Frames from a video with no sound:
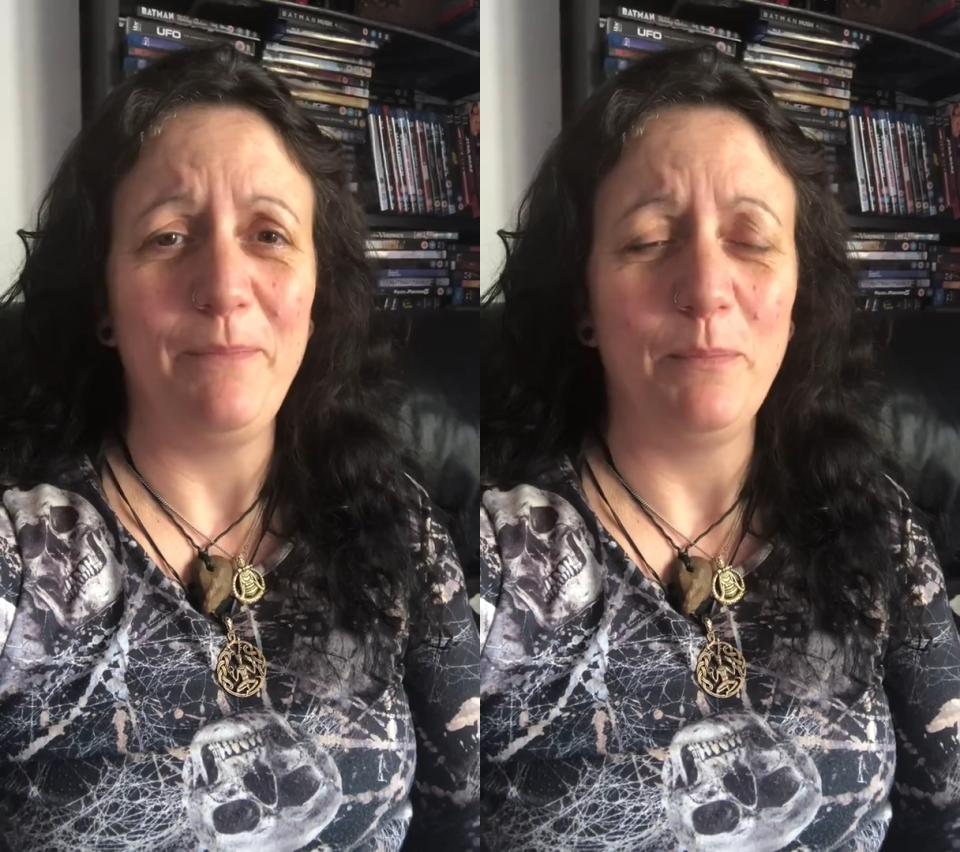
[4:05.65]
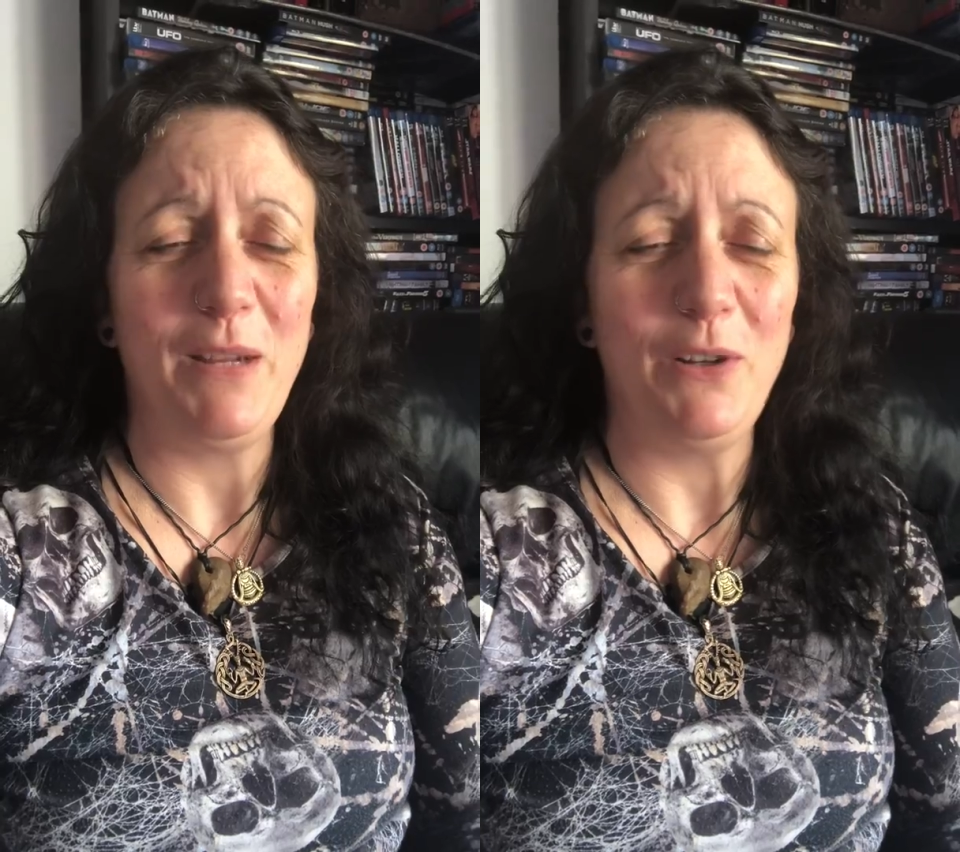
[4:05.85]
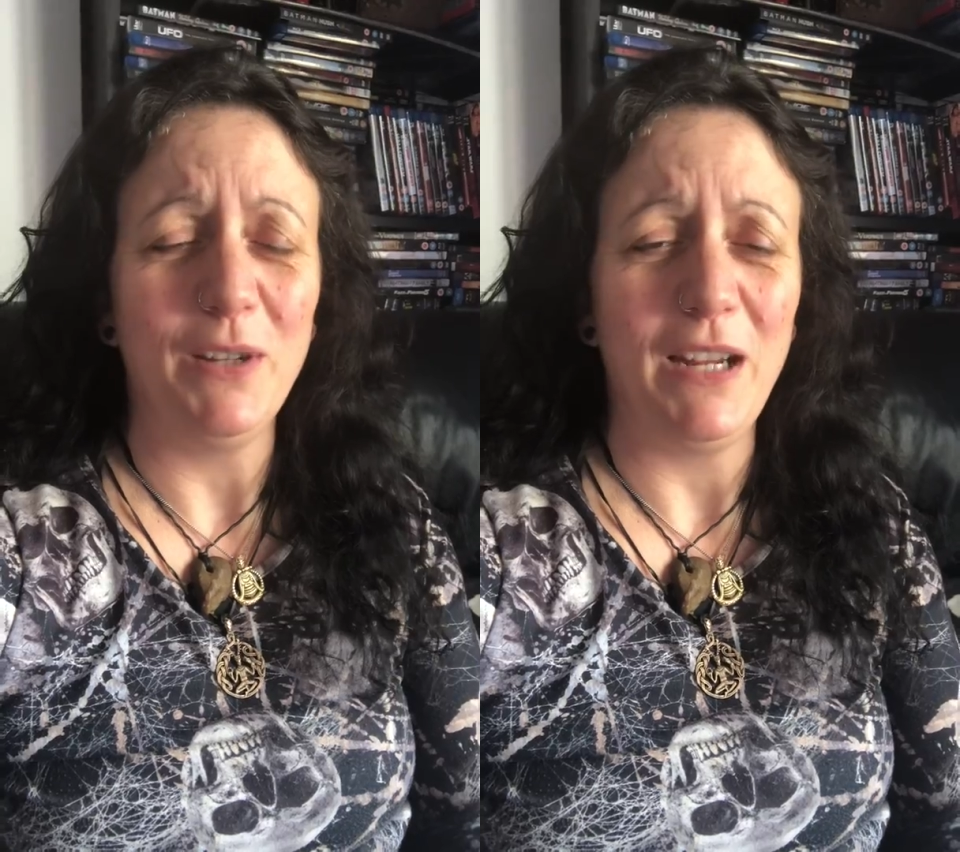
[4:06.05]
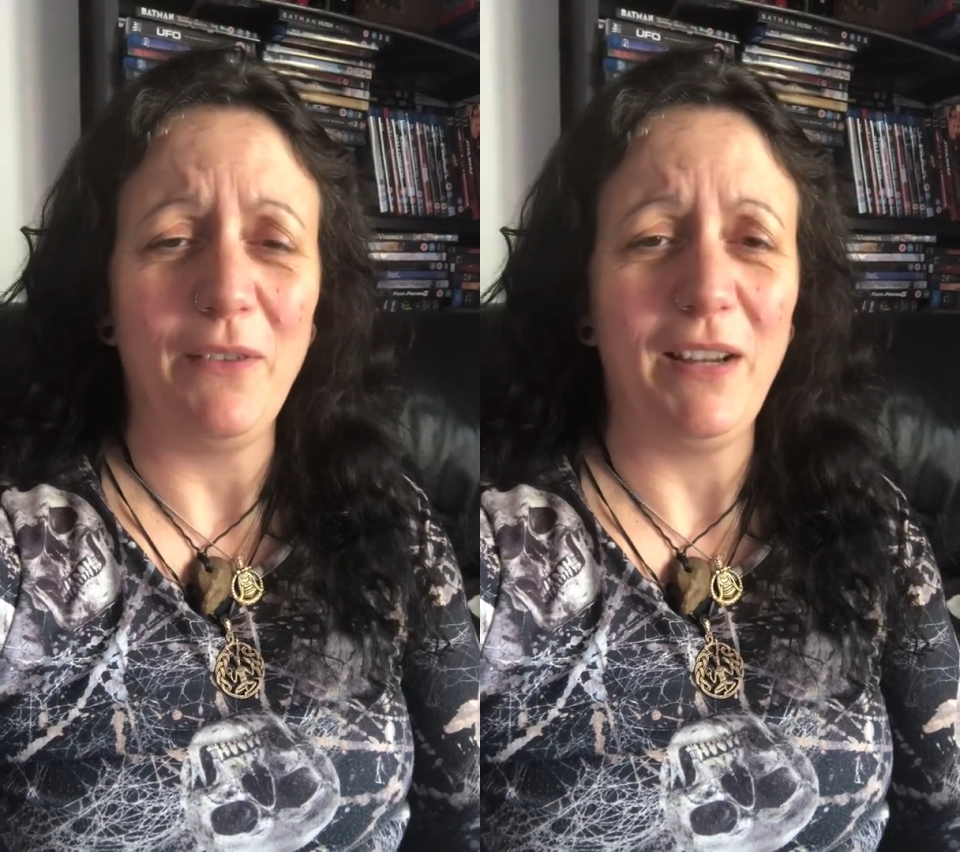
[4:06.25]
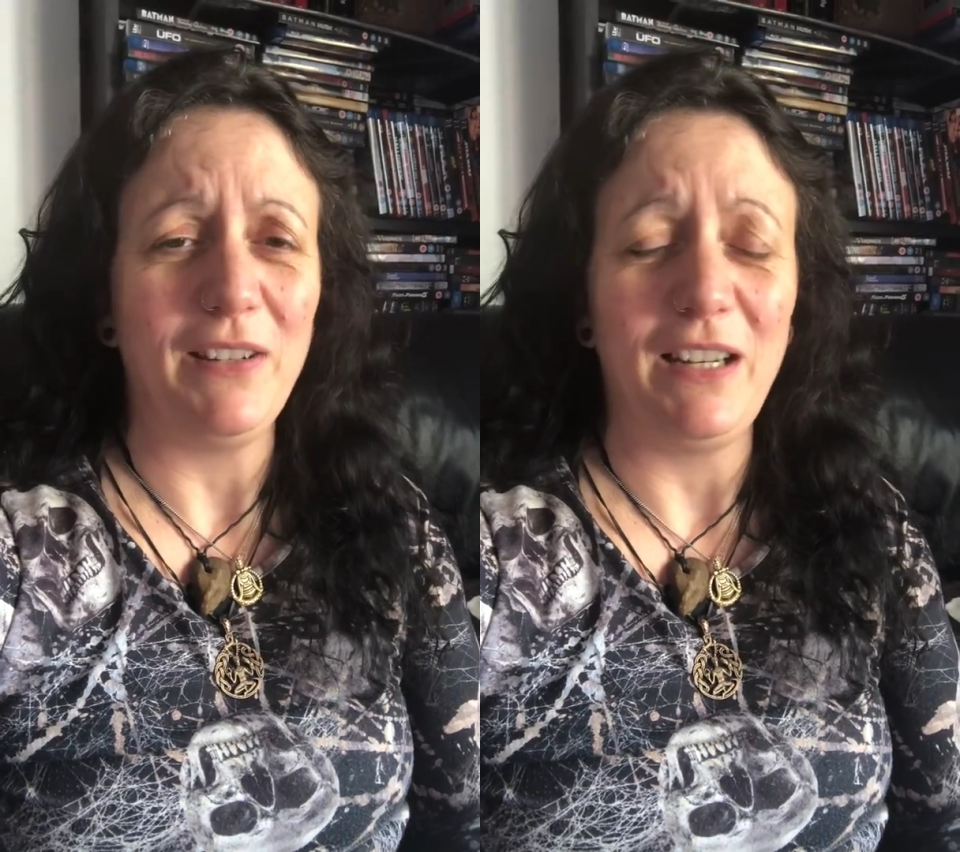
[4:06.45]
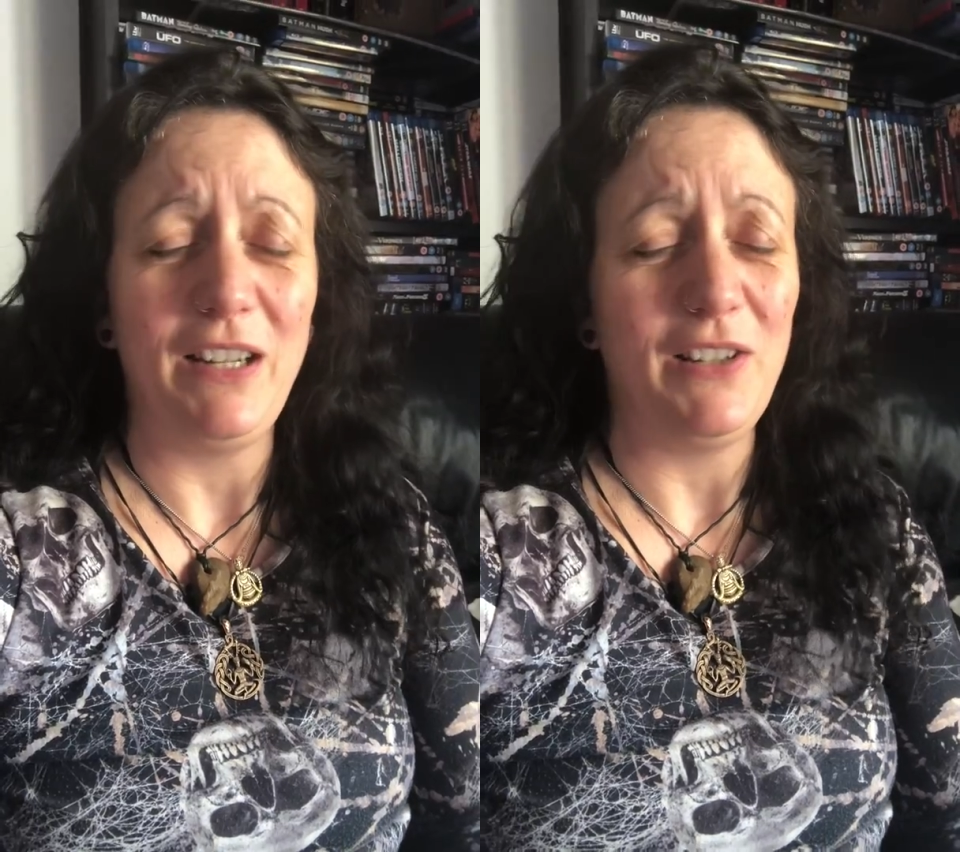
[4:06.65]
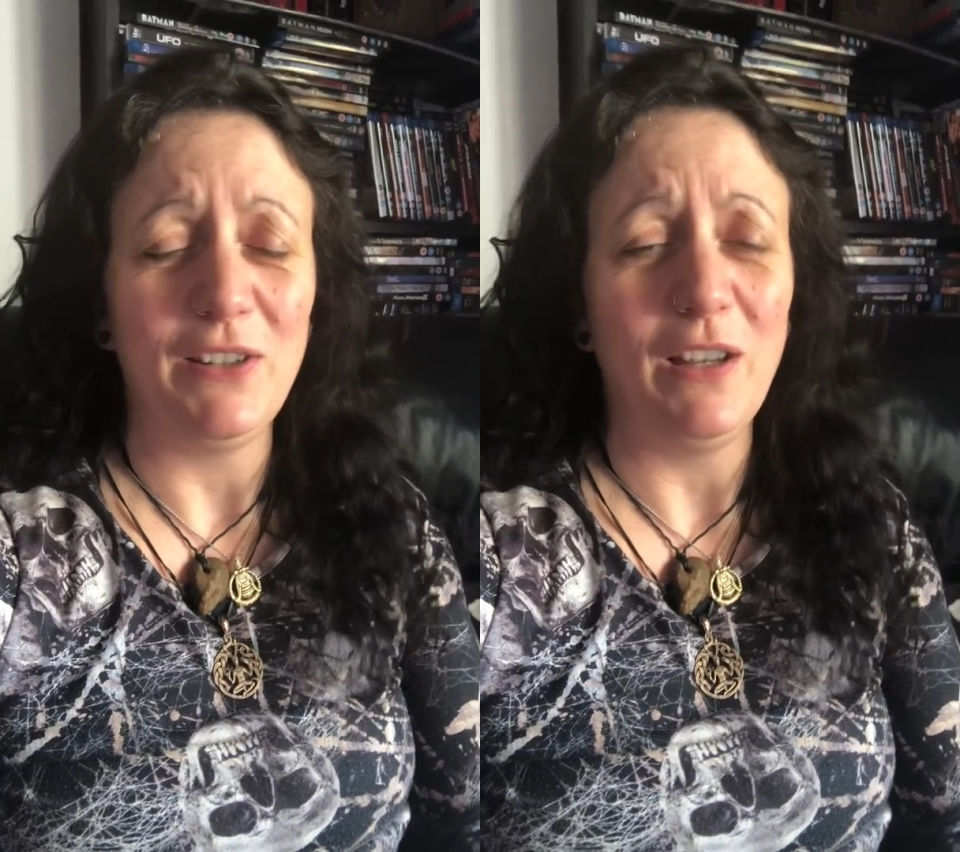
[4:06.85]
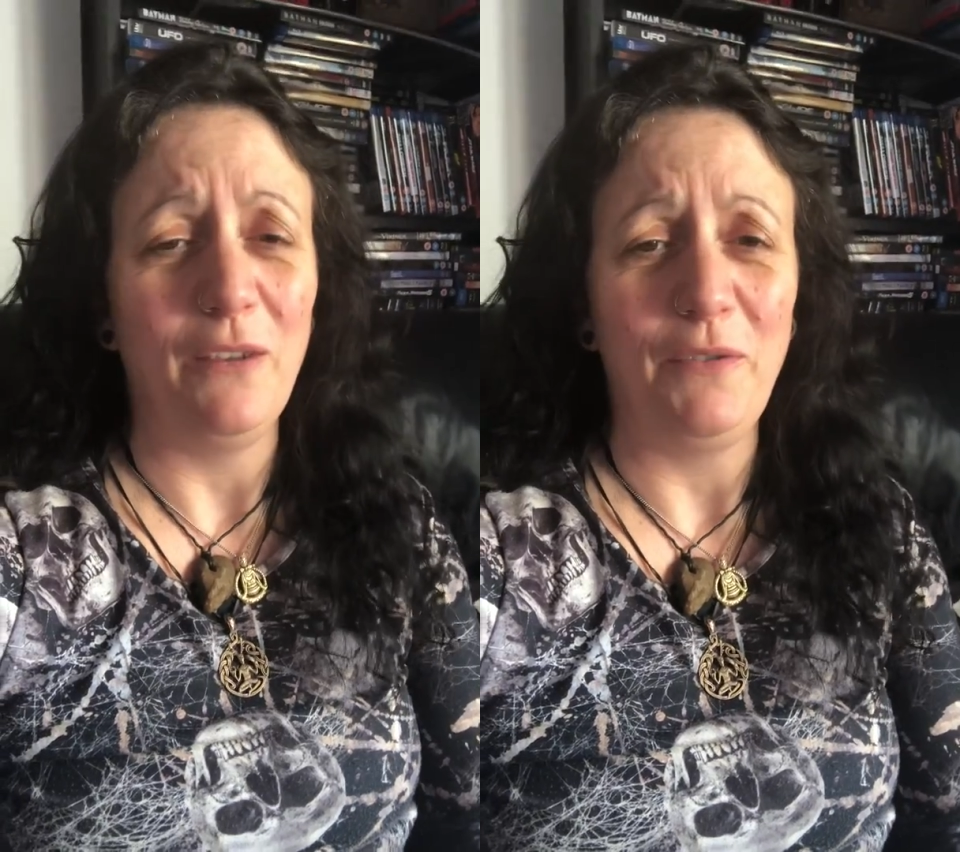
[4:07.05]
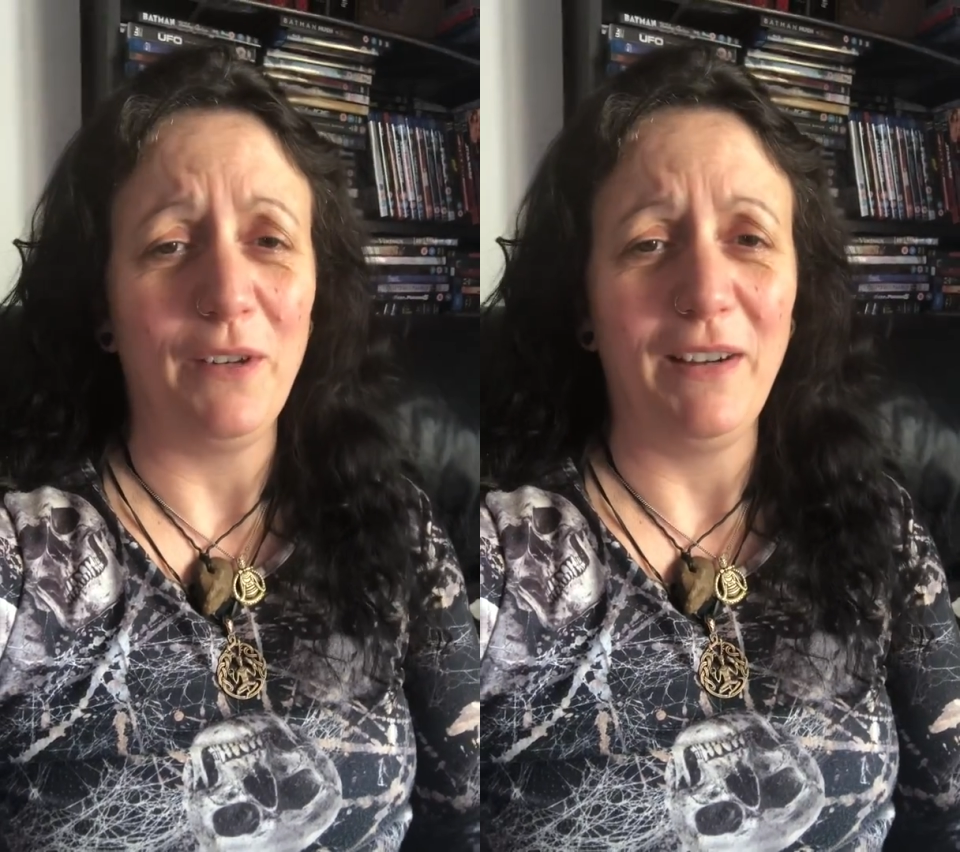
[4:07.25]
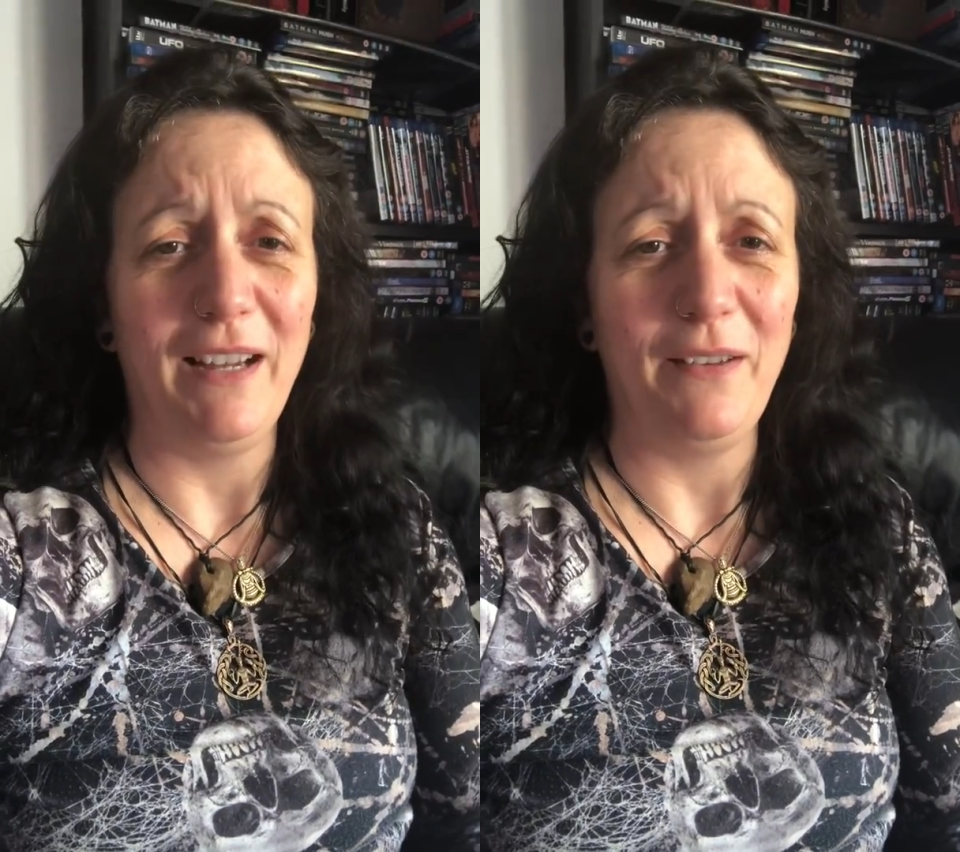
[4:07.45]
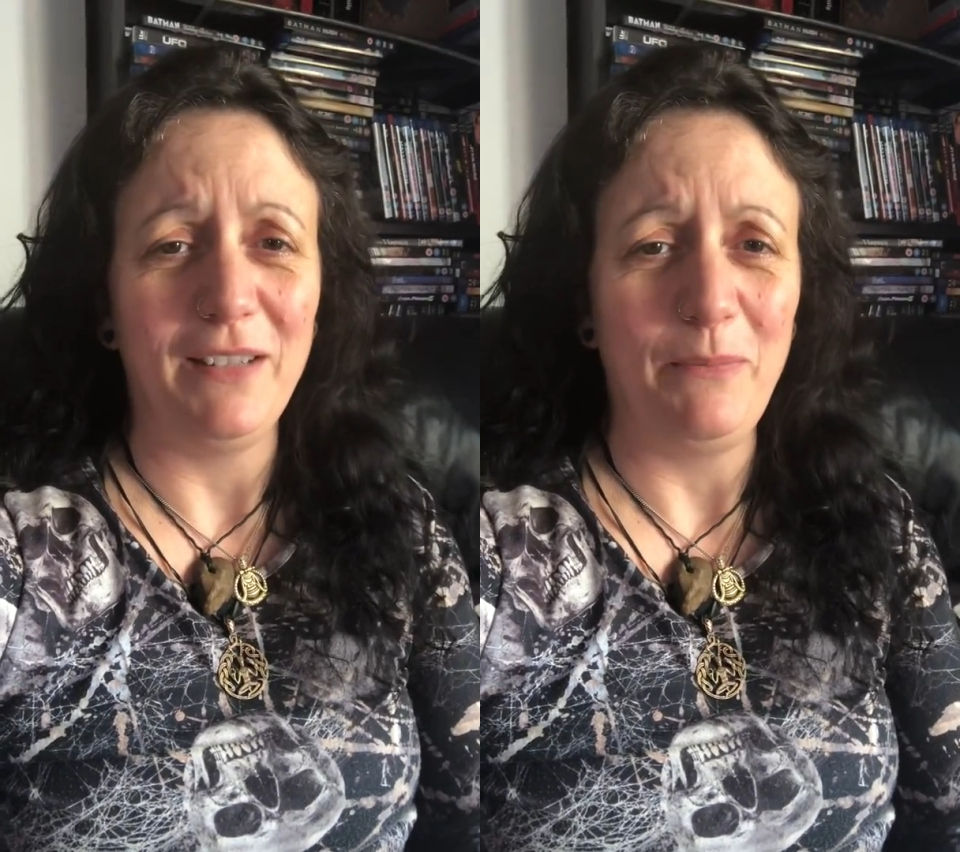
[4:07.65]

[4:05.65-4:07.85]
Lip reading: been looking around and I just can't figure it out.